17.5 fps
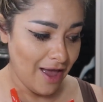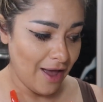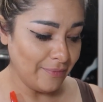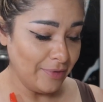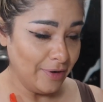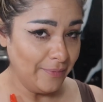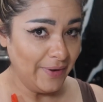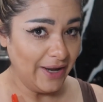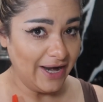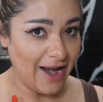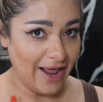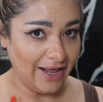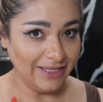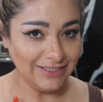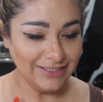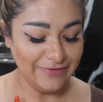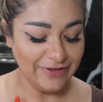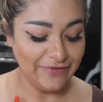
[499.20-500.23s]
I'm gonna be
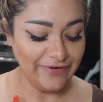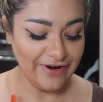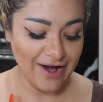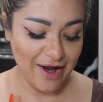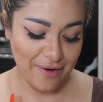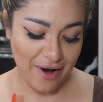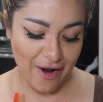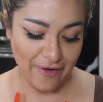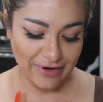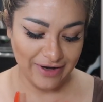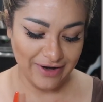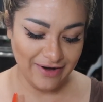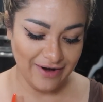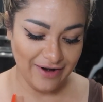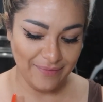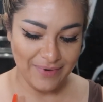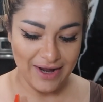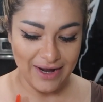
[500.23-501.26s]
nice for now on.
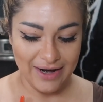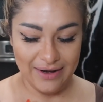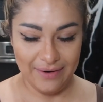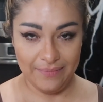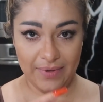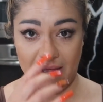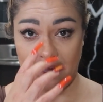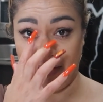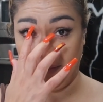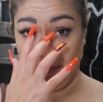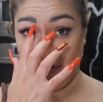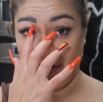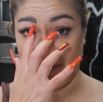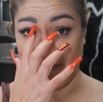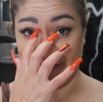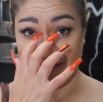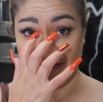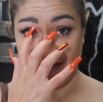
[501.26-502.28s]
I'm not gonna make him look
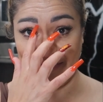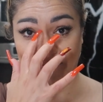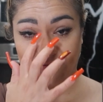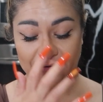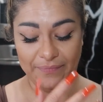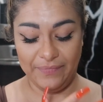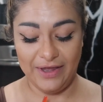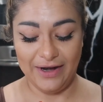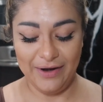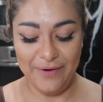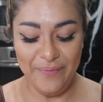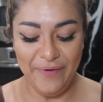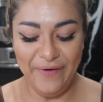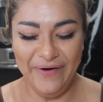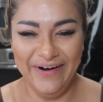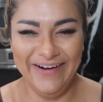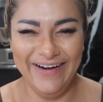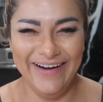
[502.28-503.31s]
for stuff for me
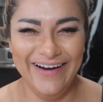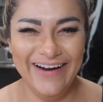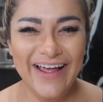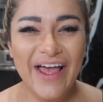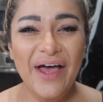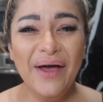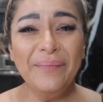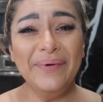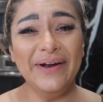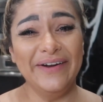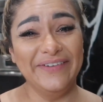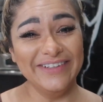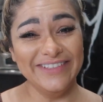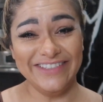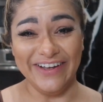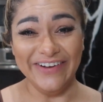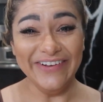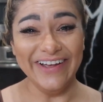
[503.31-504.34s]
anymore. But it
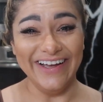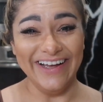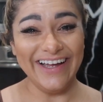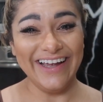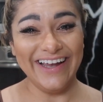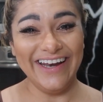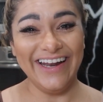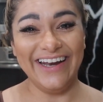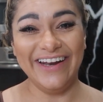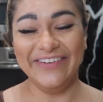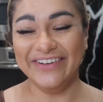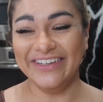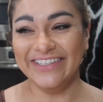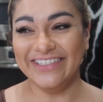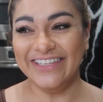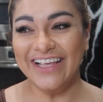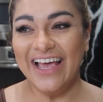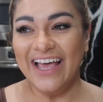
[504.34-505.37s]
was so good, and it
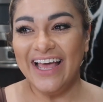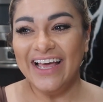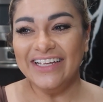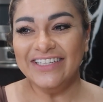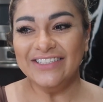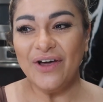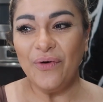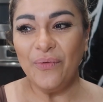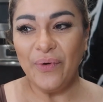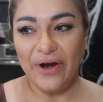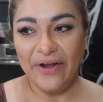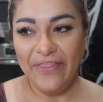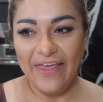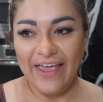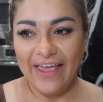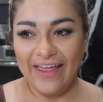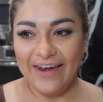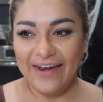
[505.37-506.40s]
was so worth
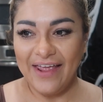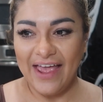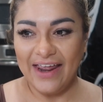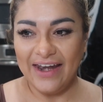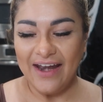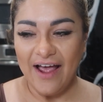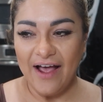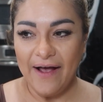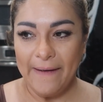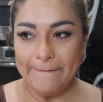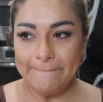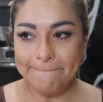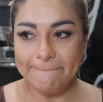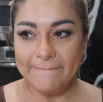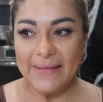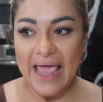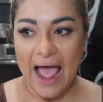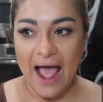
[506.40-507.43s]
it. And
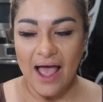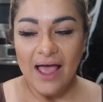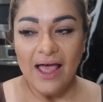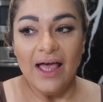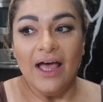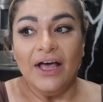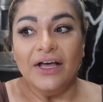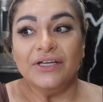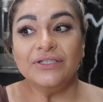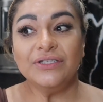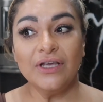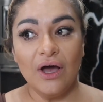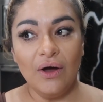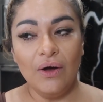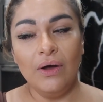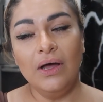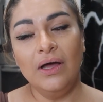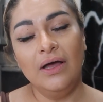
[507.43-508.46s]
yeah,
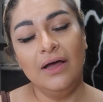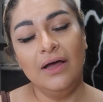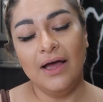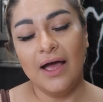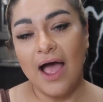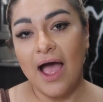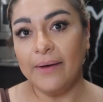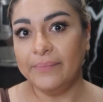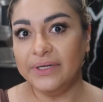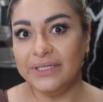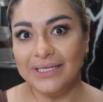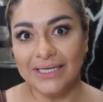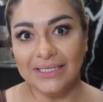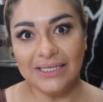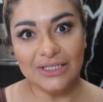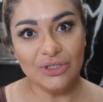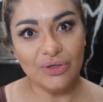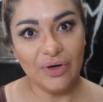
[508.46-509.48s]
so I'm
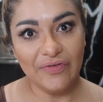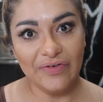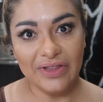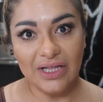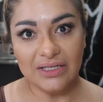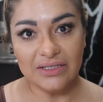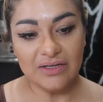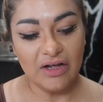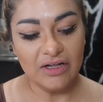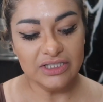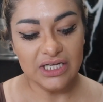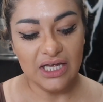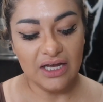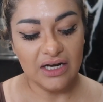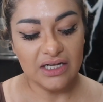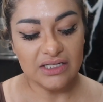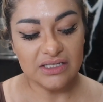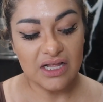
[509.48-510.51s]
addicted to everything salty,
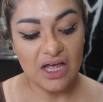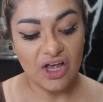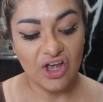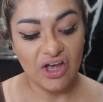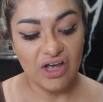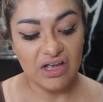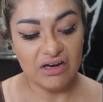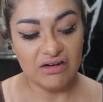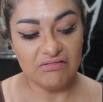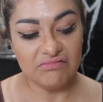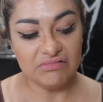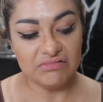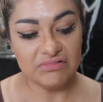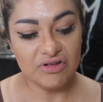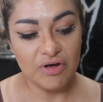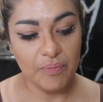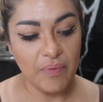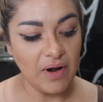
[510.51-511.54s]
and it's not good.
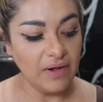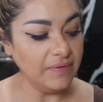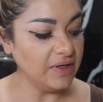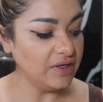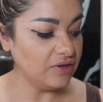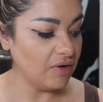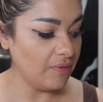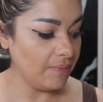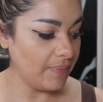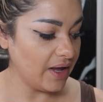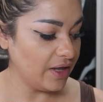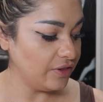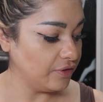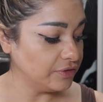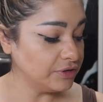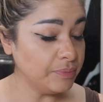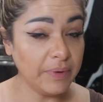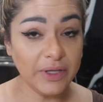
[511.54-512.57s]
So probably don't buy
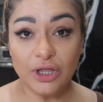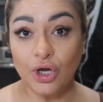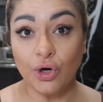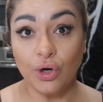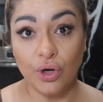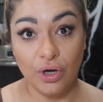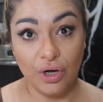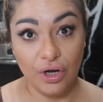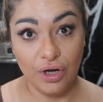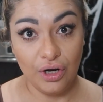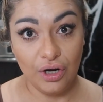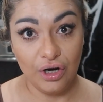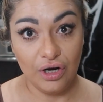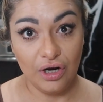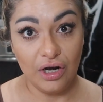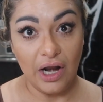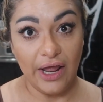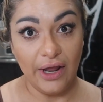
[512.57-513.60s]
those, but they're good,
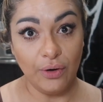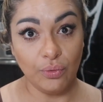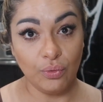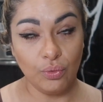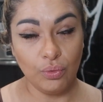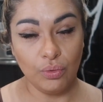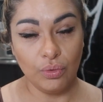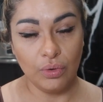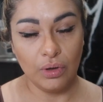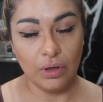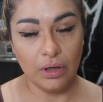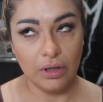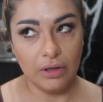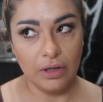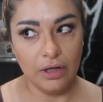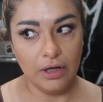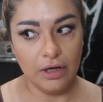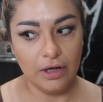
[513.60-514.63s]
like
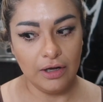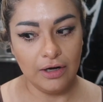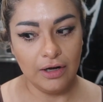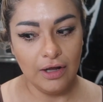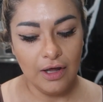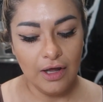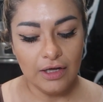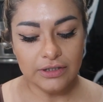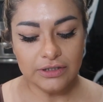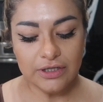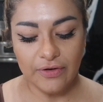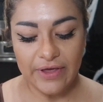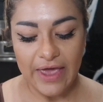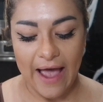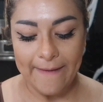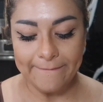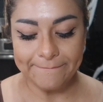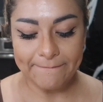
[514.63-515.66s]
really good. So
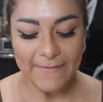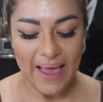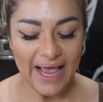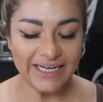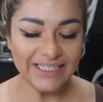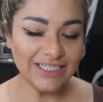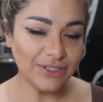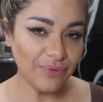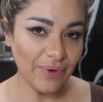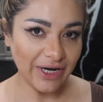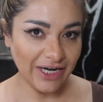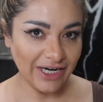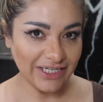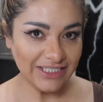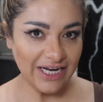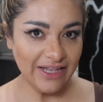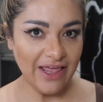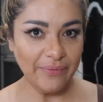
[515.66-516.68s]
yeah, I just wanted
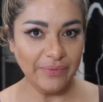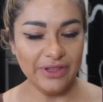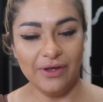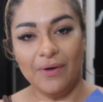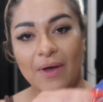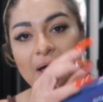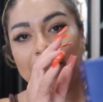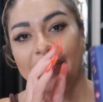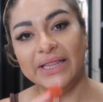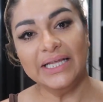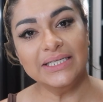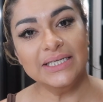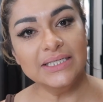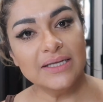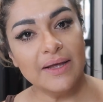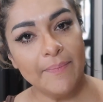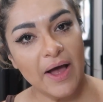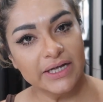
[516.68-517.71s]
to share that with you. But this
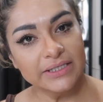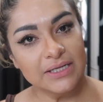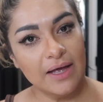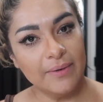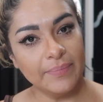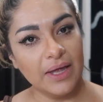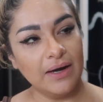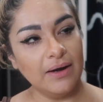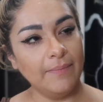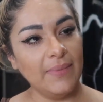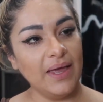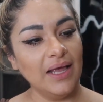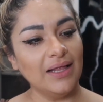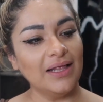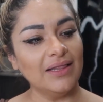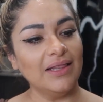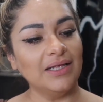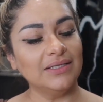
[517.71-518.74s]
is the pasta I'm gonna make.